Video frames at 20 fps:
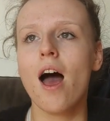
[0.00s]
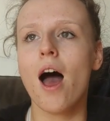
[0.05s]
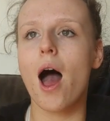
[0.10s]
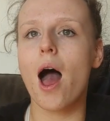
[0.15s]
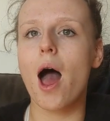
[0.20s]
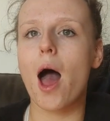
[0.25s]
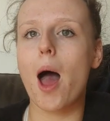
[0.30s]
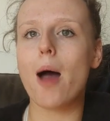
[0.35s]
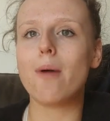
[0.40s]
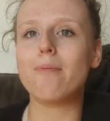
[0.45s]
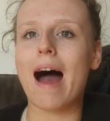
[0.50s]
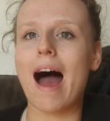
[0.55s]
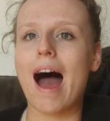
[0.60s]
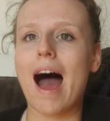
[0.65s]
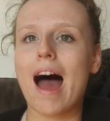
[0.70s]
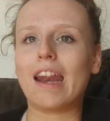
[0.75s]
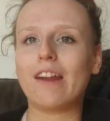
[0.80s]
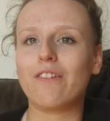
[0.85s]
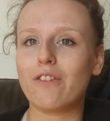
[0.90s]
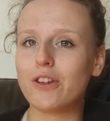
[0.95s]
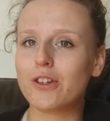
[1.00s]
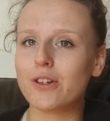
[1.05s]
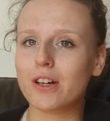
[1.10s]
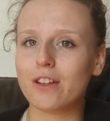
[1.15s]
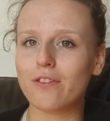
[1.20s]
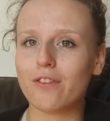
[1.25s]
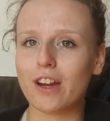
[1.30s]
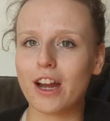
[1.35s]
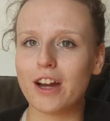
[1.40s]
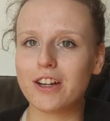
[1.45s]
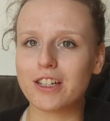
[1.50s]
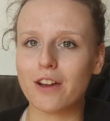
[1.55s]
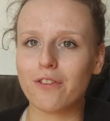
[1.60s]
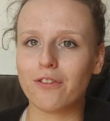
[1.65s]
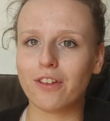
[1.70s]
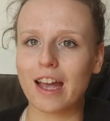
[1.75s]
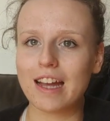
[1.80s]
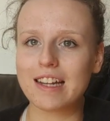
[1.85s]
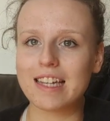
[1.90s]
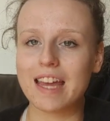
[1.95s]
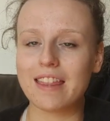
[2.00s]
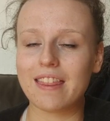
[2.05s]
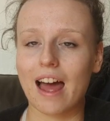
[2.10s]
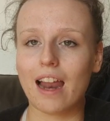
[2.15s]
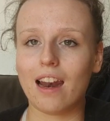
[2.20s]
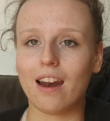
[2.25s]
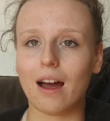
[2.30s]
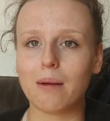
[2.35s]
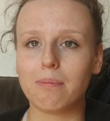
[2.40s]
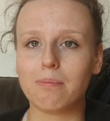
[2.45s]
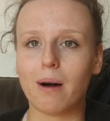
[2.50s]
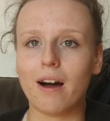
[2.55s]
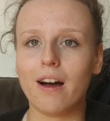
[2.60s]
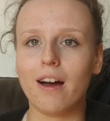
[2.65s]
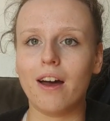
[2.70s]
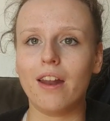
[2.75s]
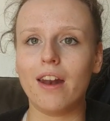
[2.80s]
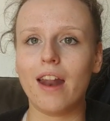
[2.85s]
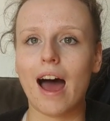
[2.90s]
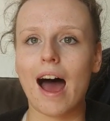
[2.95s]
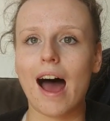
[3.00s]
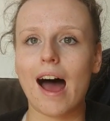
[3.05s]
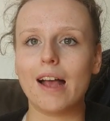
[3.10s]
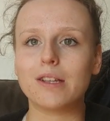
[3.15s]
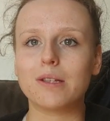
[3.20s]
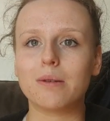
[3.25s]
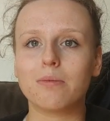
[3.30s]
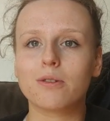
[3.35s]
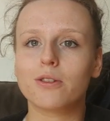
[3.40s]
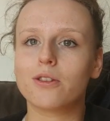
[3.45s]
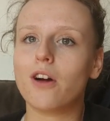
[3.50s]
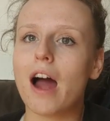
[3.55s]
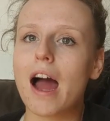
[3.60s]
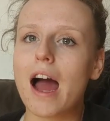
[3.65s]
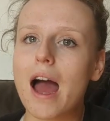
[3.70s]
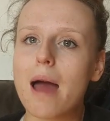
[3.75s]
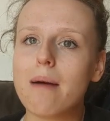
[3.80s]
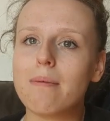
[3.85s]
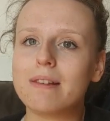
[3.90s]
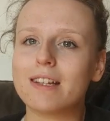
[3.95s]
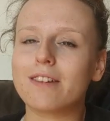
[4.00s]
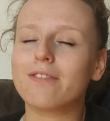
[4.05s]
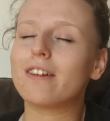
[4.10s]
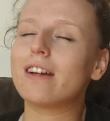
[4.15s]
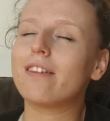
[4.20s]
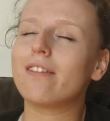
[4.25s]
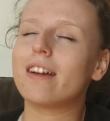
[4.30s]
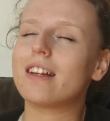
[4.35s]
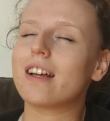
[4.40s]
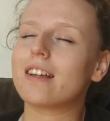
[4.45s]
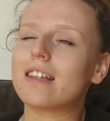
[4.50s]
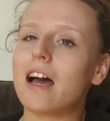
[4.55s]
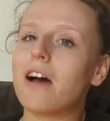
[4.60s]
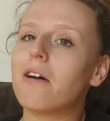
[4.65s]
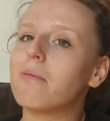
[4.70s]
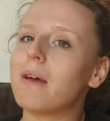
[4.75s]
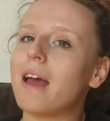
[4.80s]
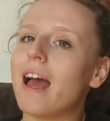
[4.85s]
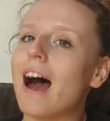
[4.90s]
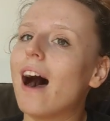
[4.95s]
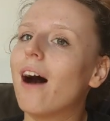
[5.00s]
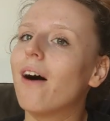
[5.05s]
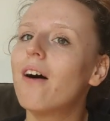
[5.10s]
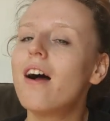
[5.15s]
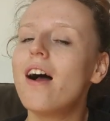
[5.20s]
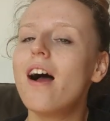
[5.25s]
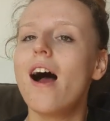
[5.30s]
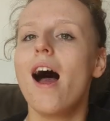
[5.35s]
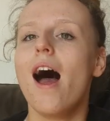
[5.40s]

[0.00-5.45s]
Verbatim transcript: And if you enjoyed the video, don't forget to hit that like button and subscribe, as it really does help me out.